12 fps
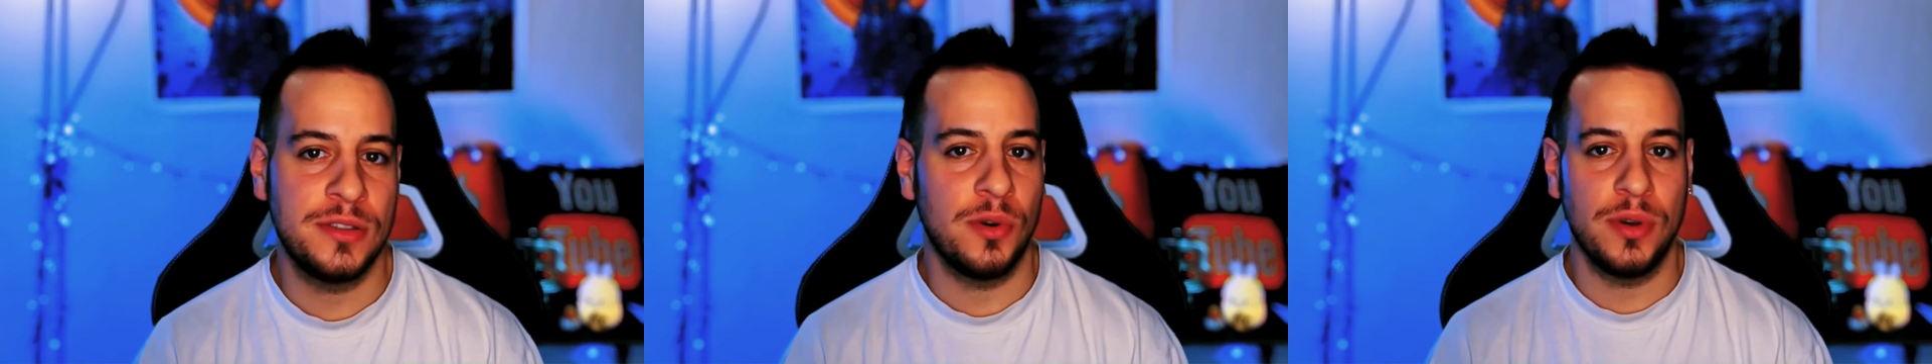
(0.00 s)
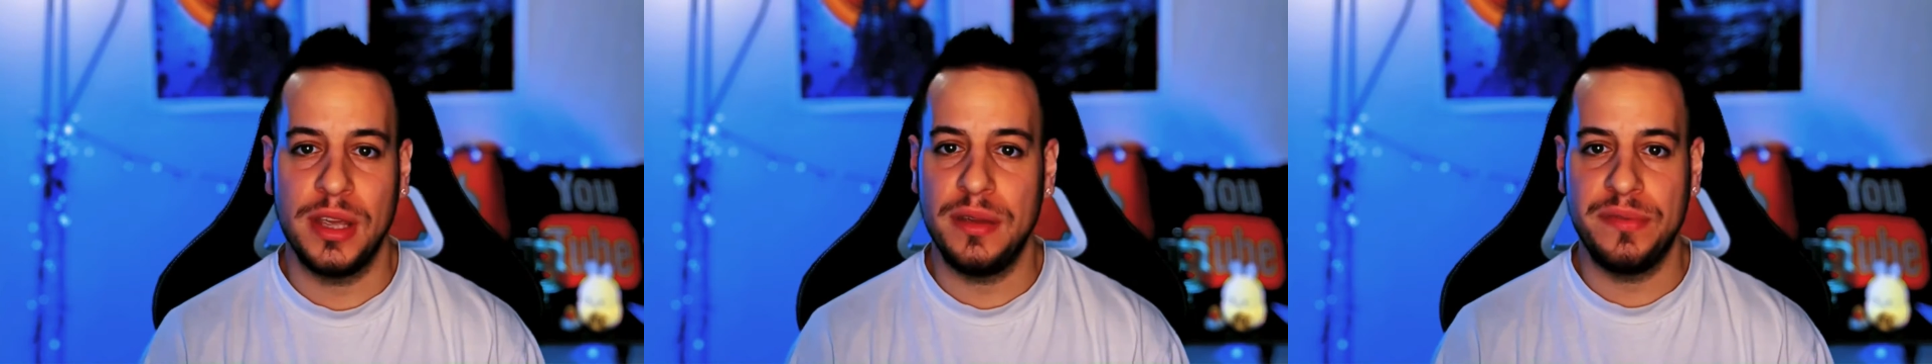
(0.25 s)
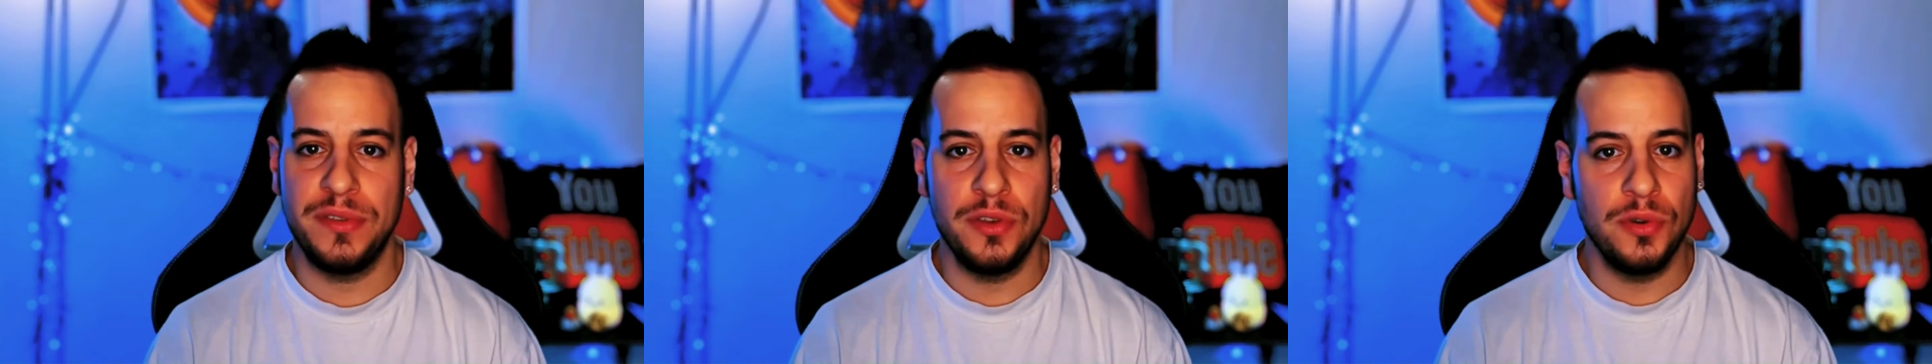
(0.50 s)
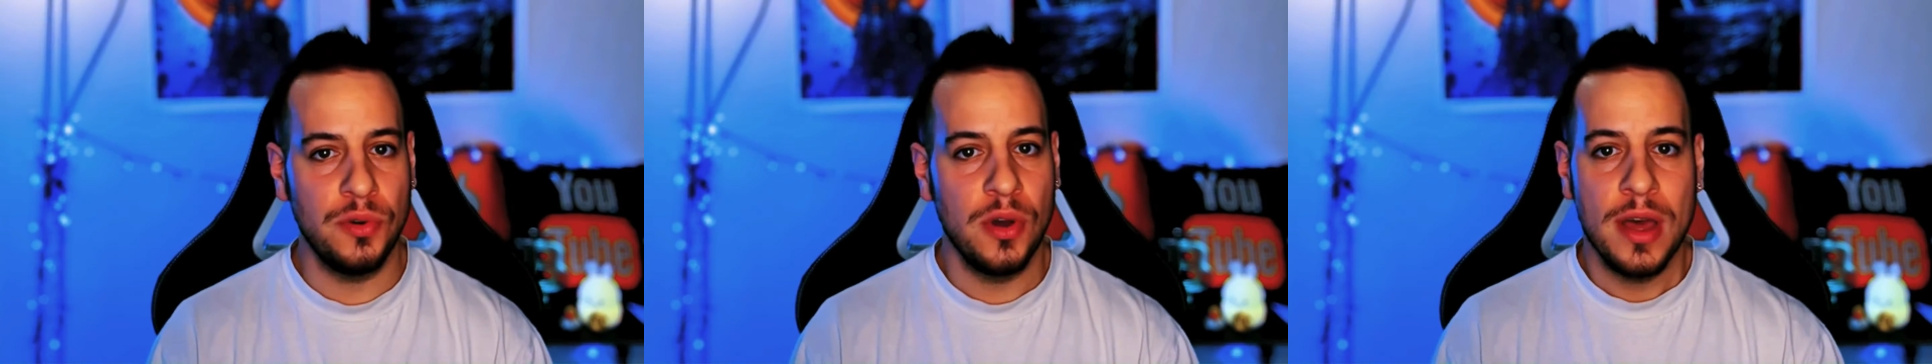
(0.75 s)
So if
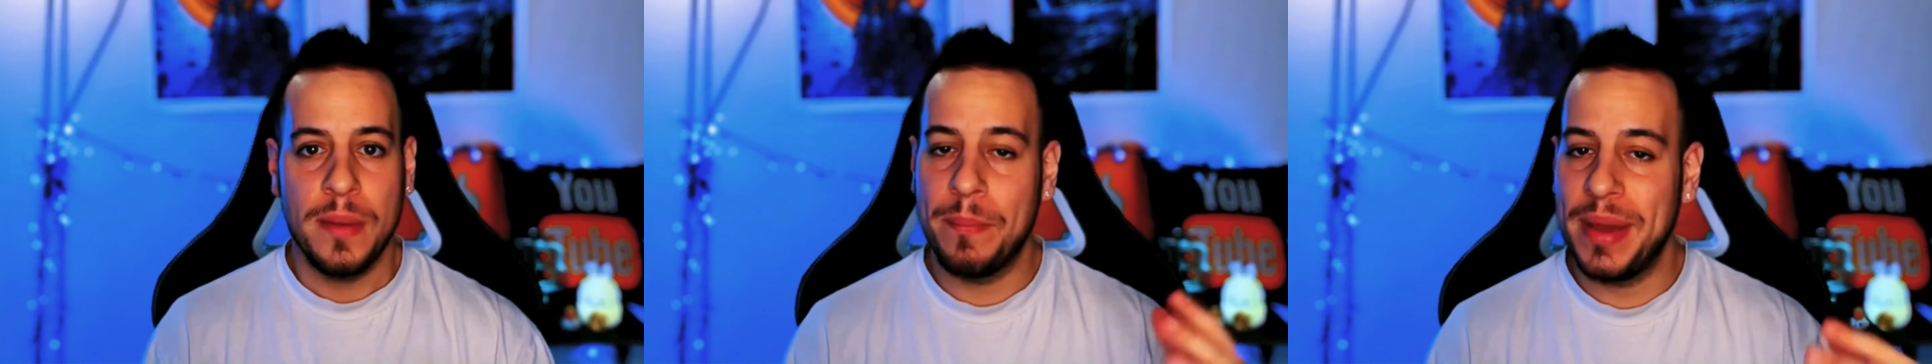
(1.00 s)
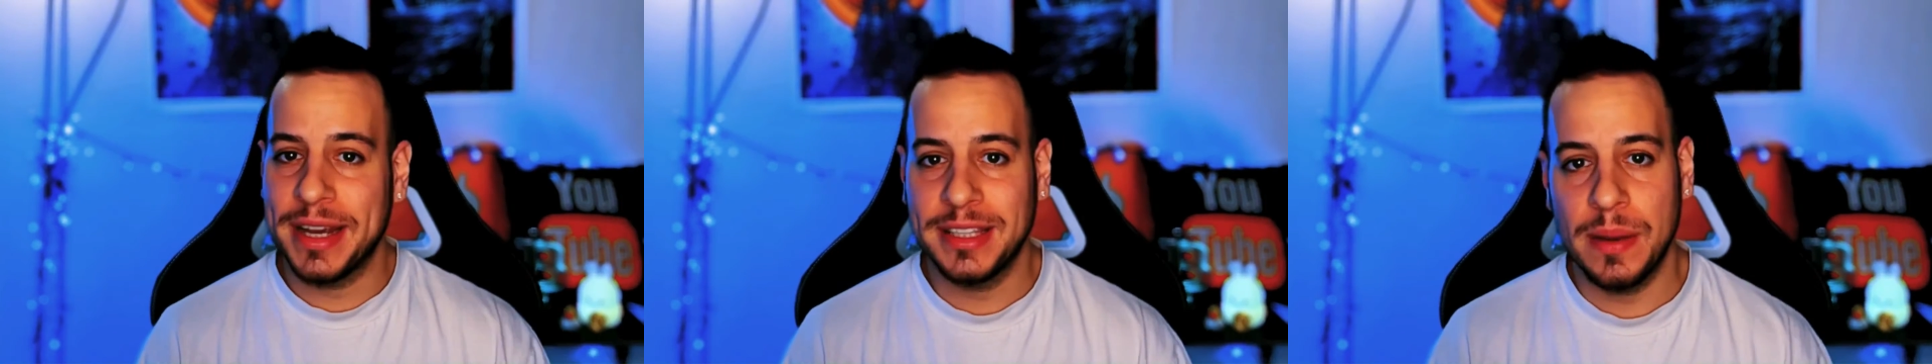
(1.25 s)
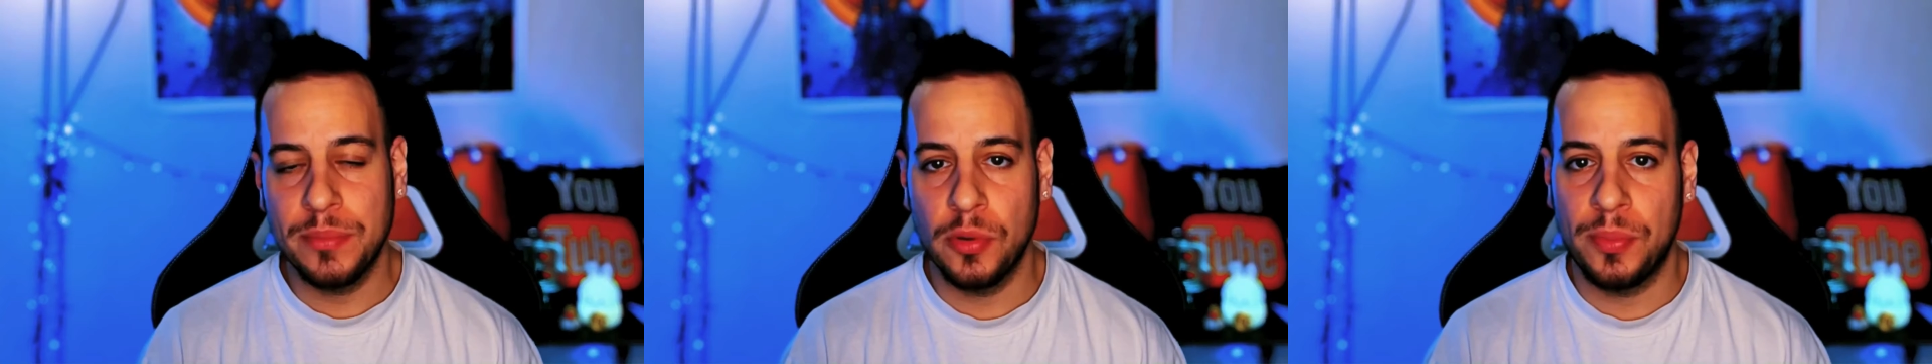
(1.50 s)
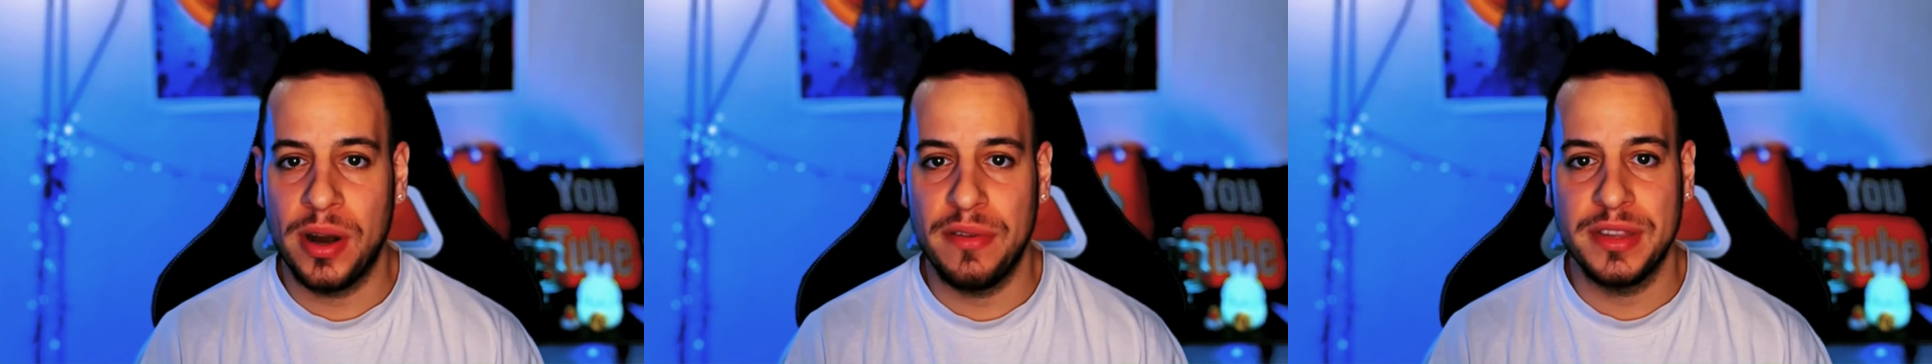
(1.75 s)
you backed up
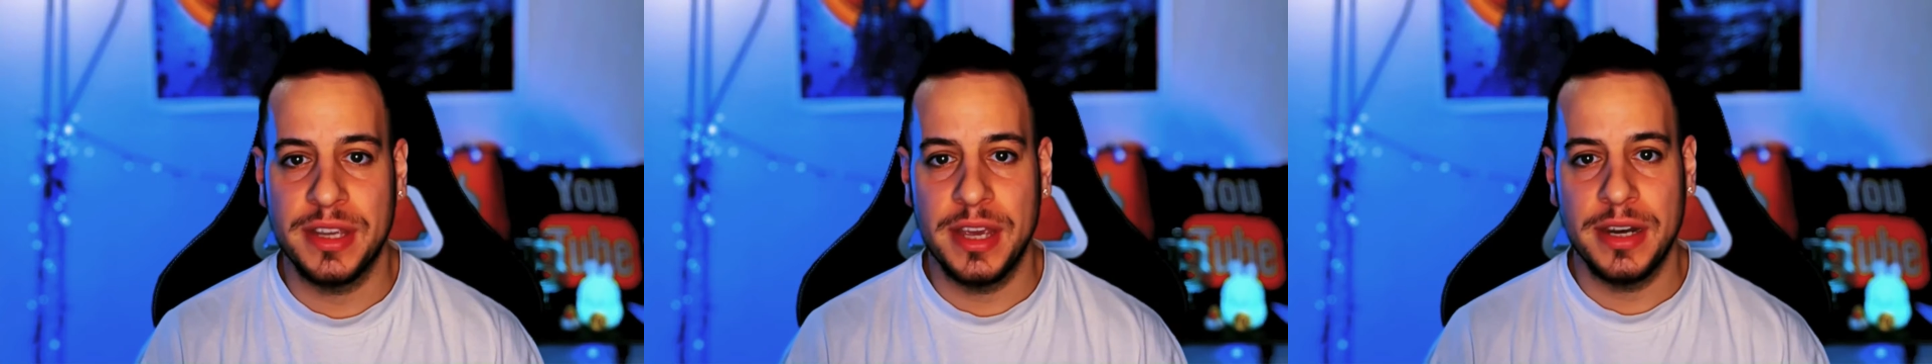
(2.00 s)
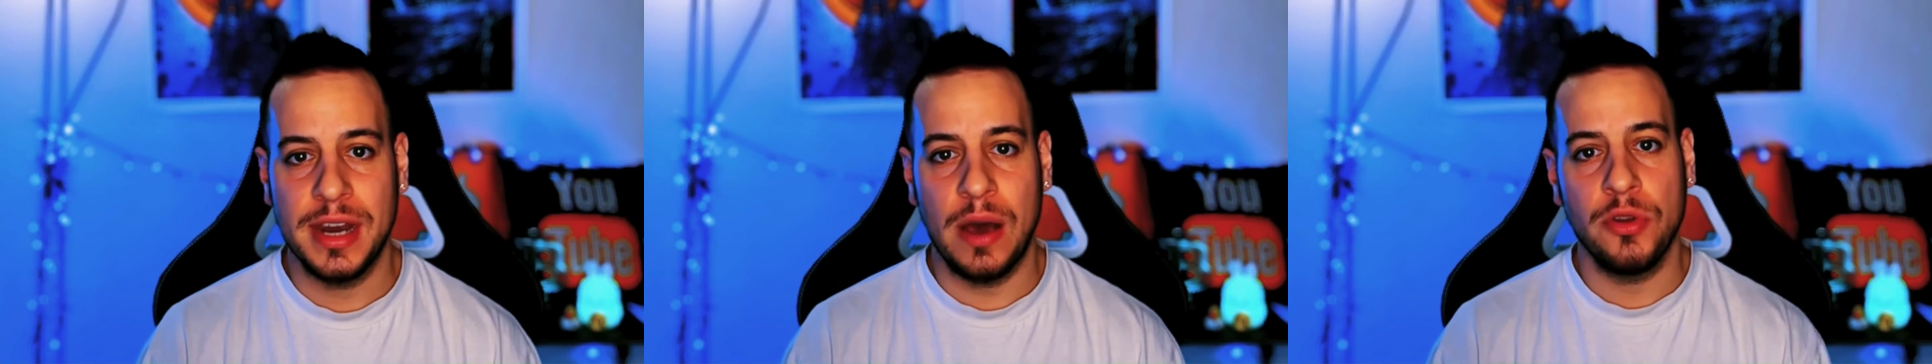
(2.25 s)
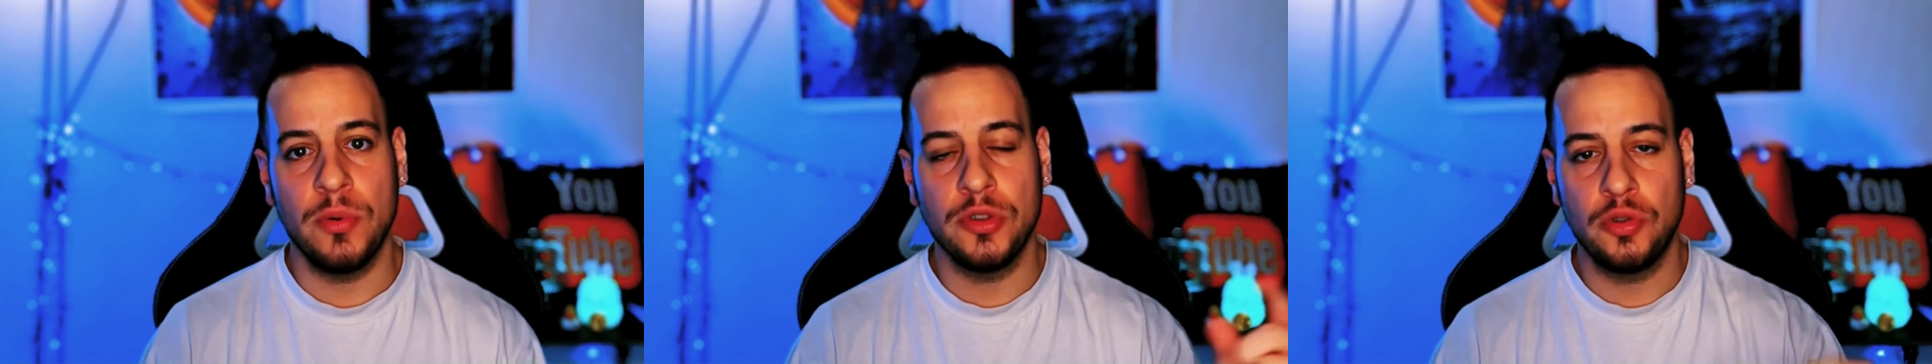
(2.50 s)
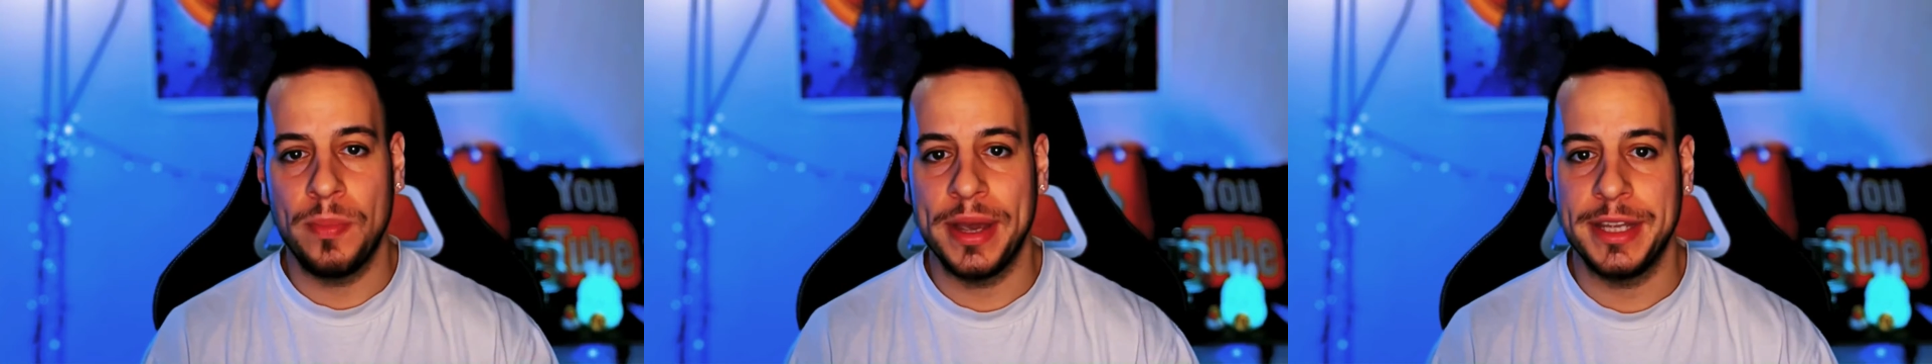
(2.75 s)
your private key and now you
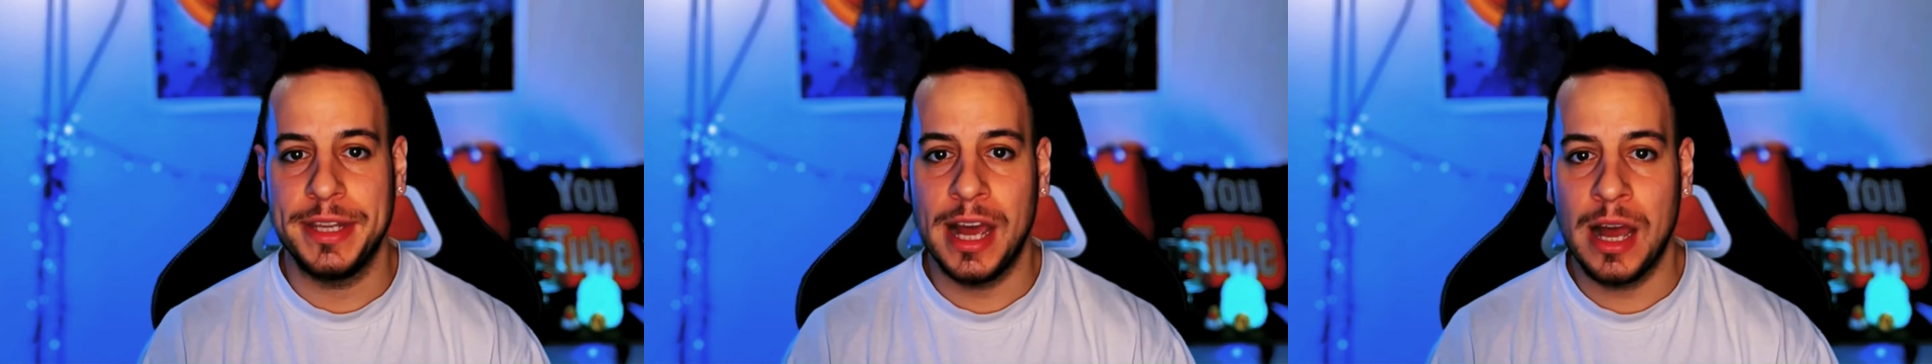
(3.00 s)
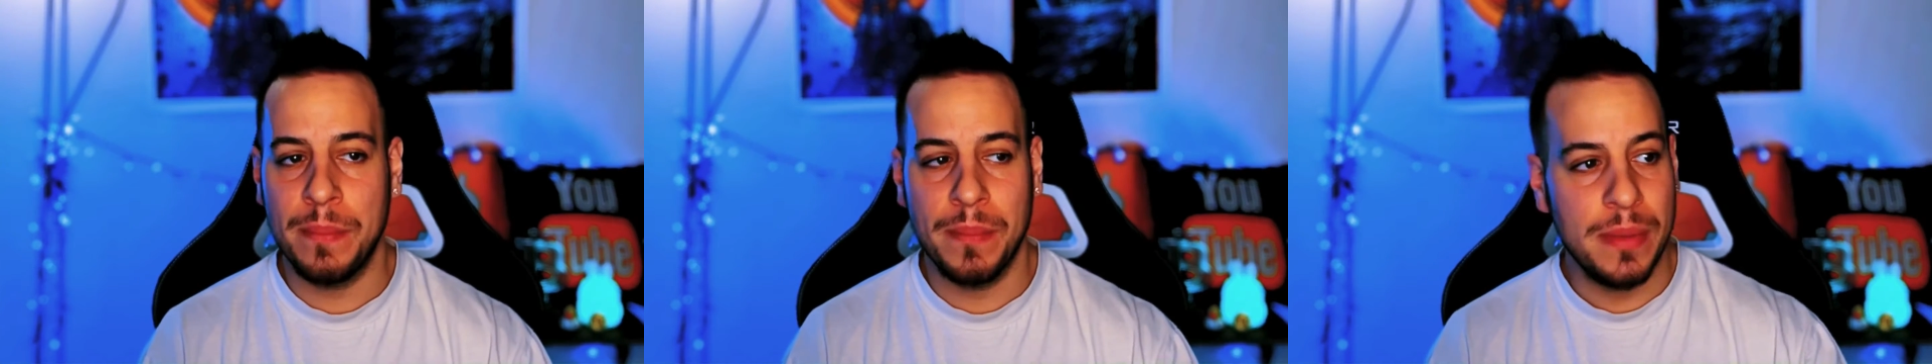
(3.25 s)
want to back it up,